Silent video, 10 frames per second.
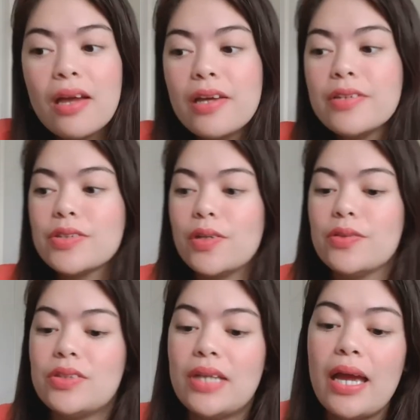So
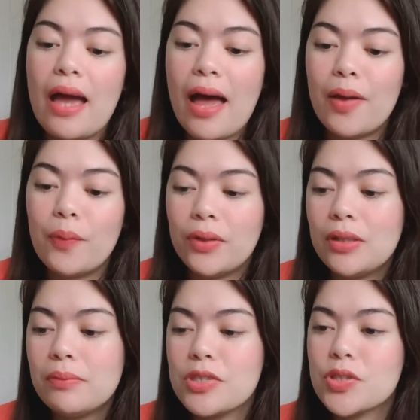today I will
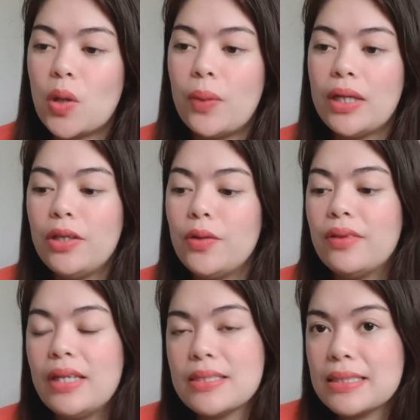be showing you
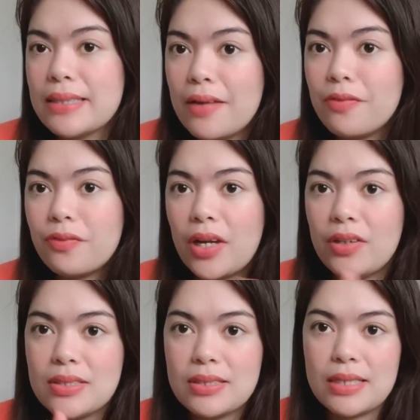these 10
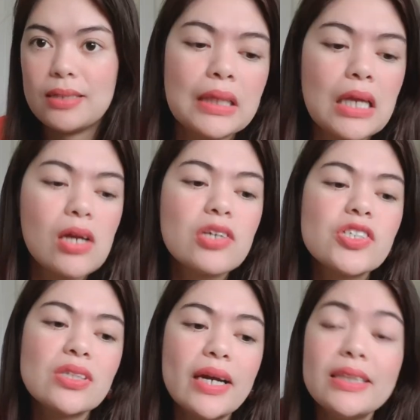fragrances
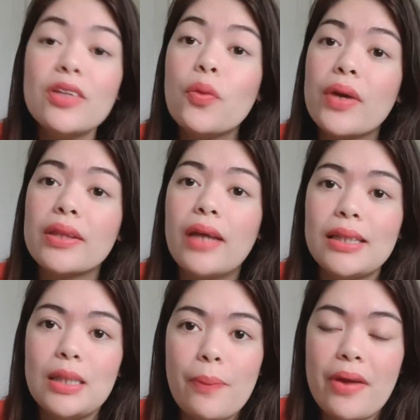starting with
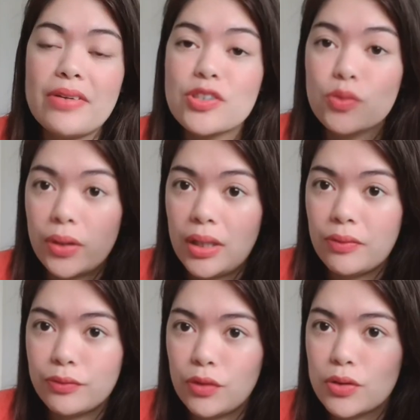Katy Perry's Royal
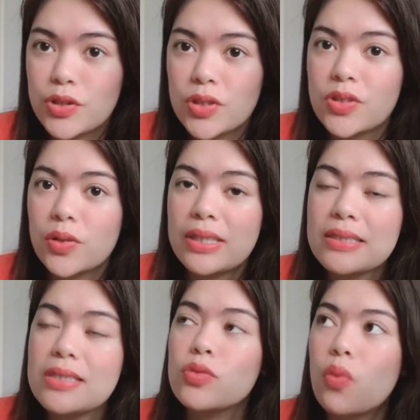Revolution. So this
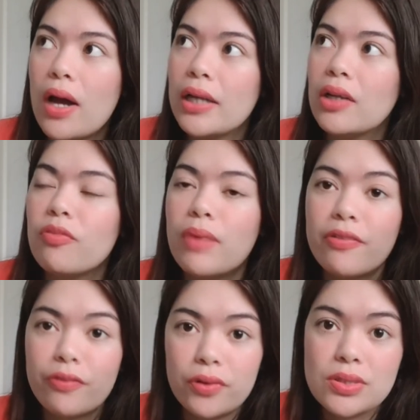is one of my
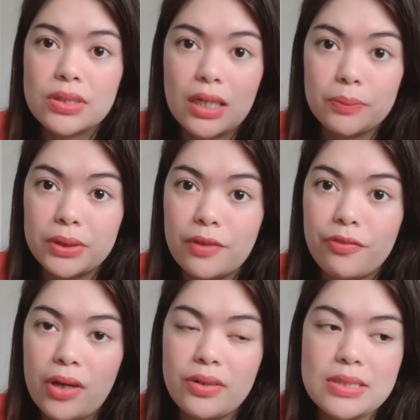first celebrity
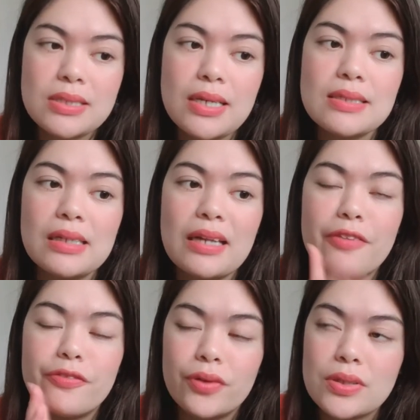fragrances and I
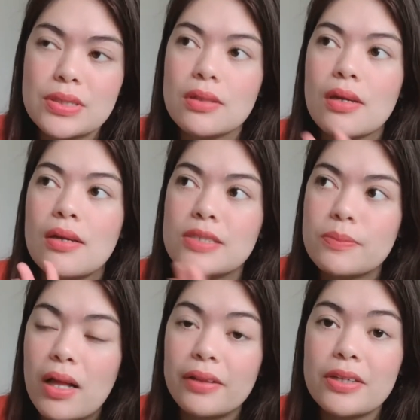first
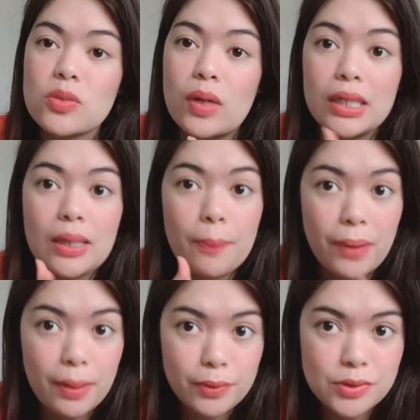smelled this one in a
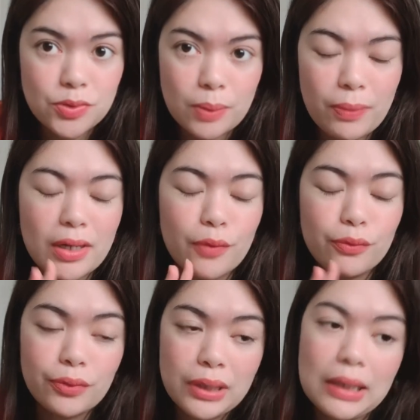paper strip and I
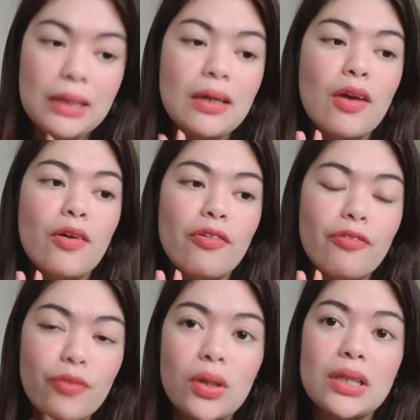really
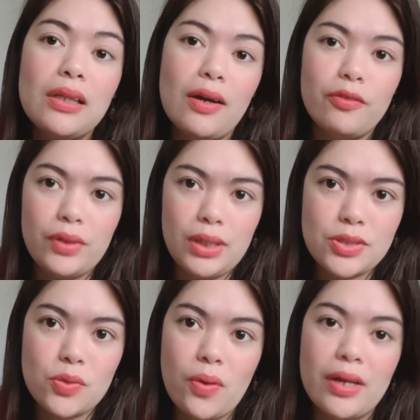fall in love with
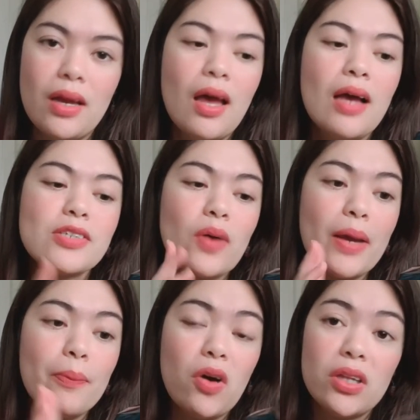this one. So I
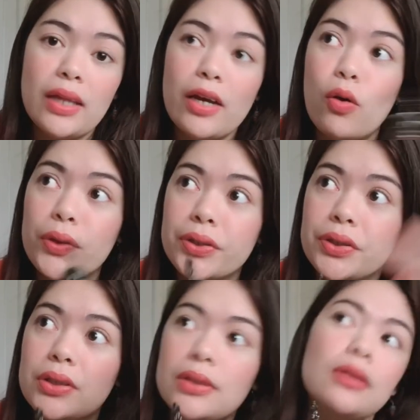bought, I
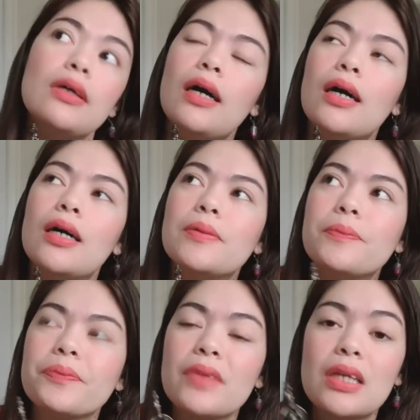ordered
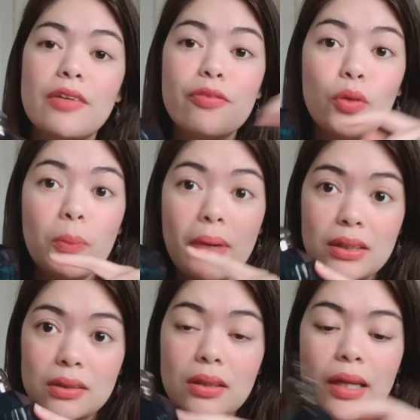um, the full
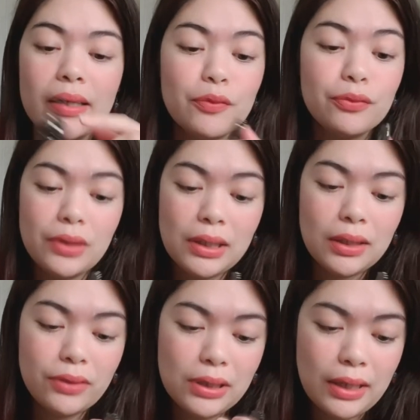bottle and I really
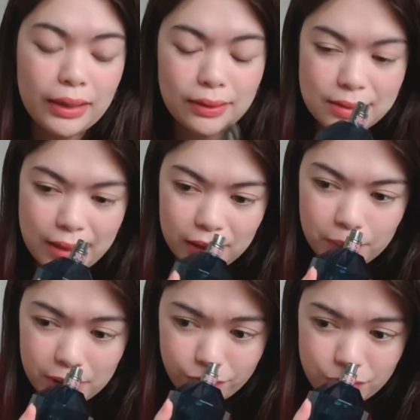really like the scent
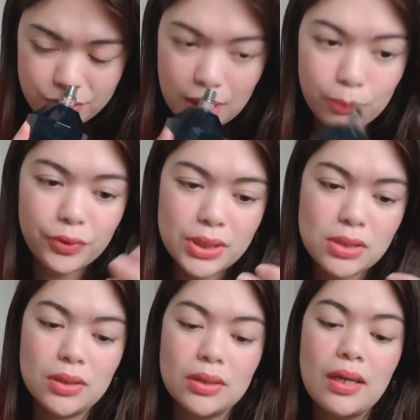but for some
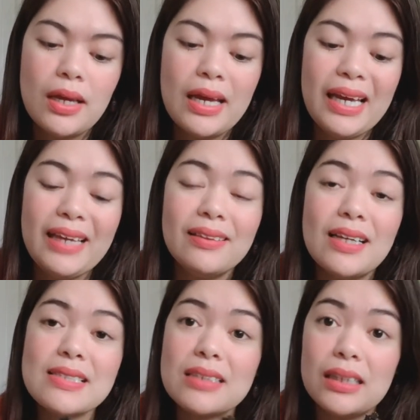reason it
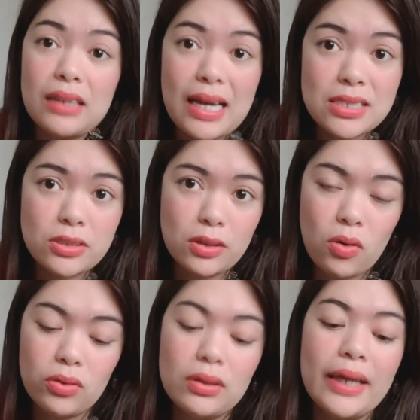does not last
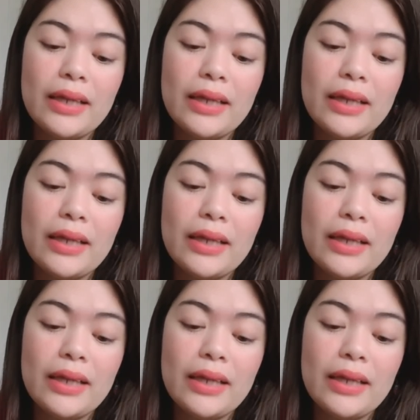long like